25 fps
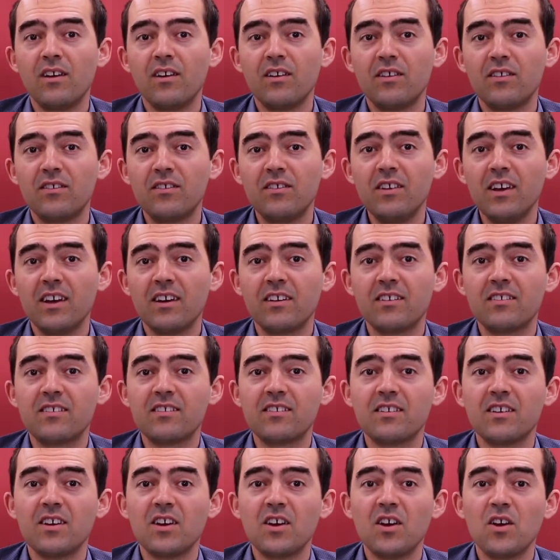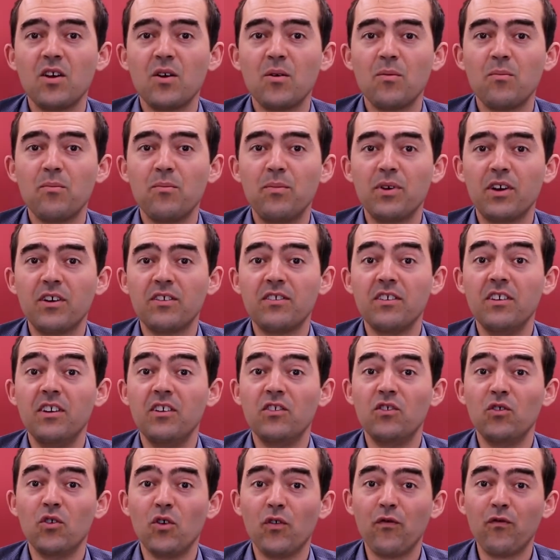6. Because it
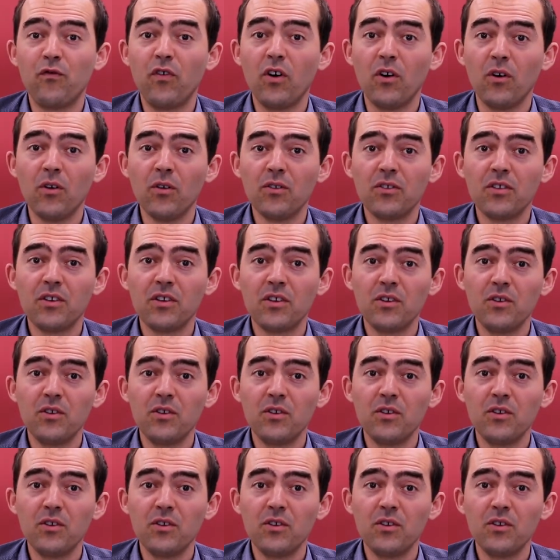is your fault,